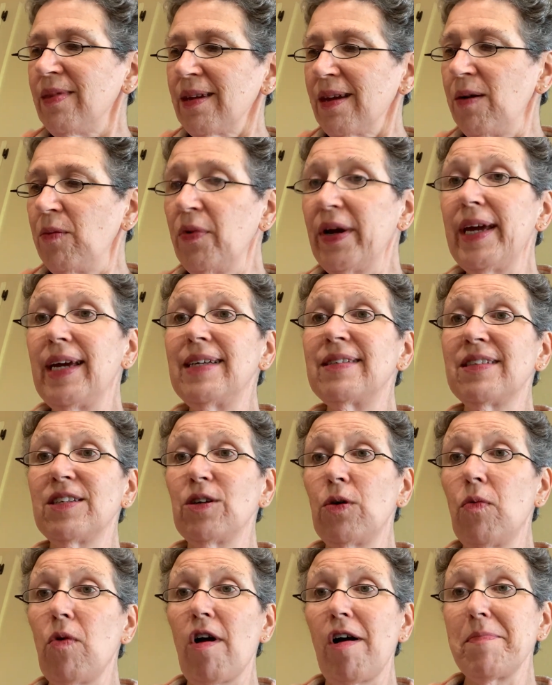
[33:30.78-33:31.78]
we
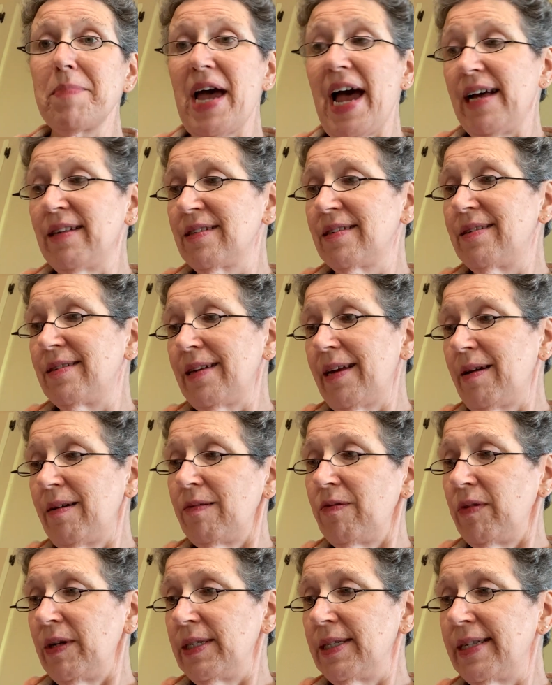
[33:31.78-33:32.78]
still wore our masks,
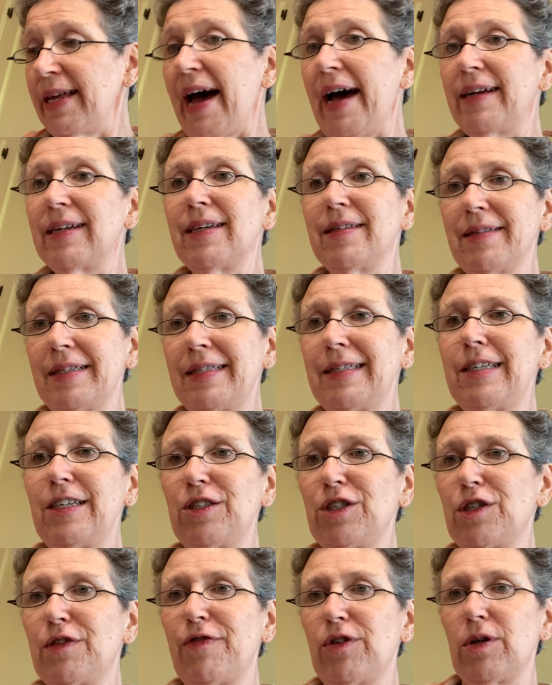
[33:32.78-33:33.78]
and we sat and
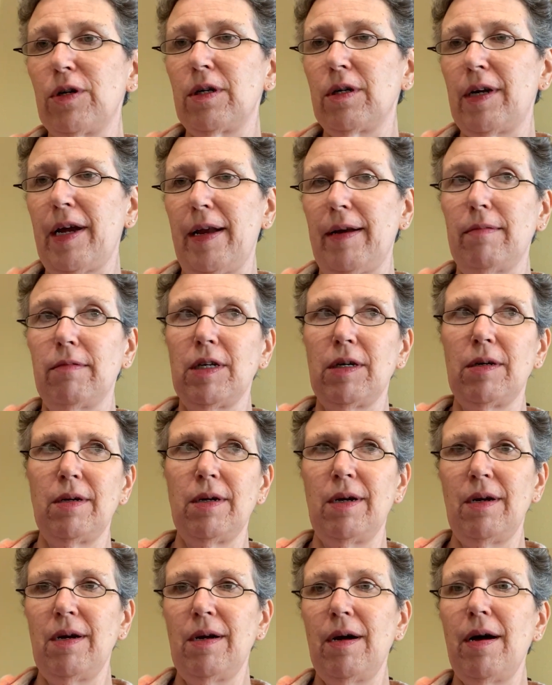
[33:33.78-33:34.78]
stitched and
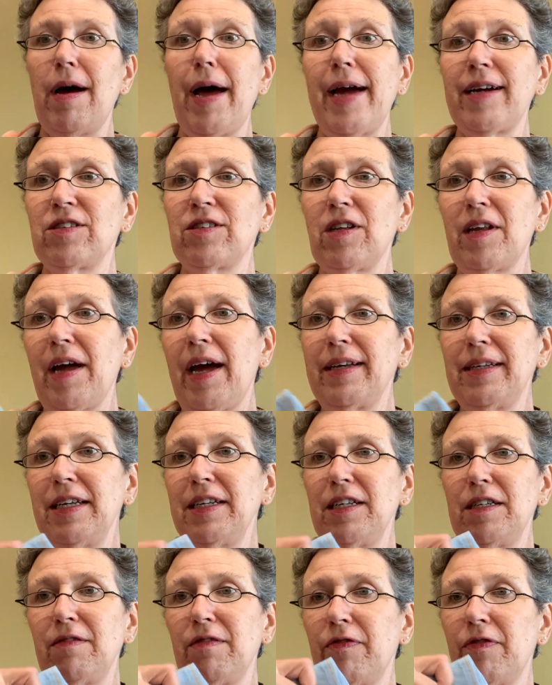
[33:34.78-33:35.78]
actually I
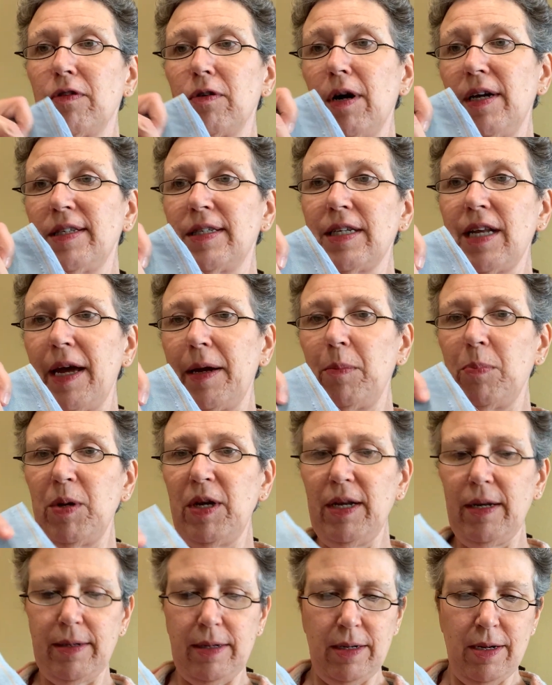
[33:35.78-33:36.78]
knitted for a slight
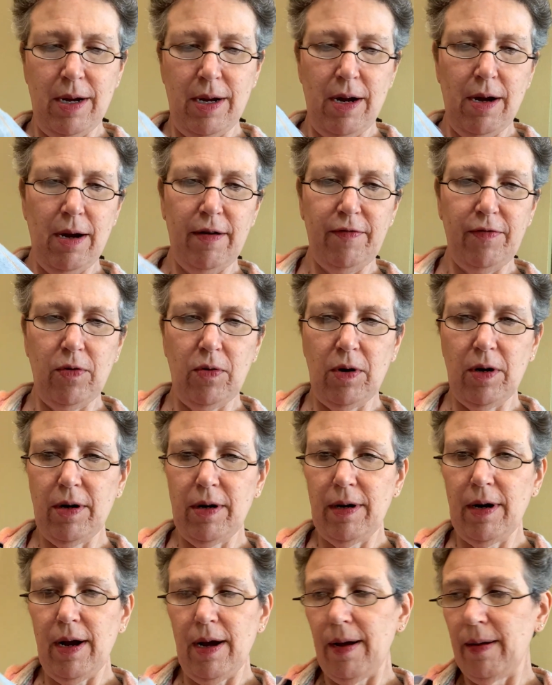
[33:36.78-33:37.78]
bit for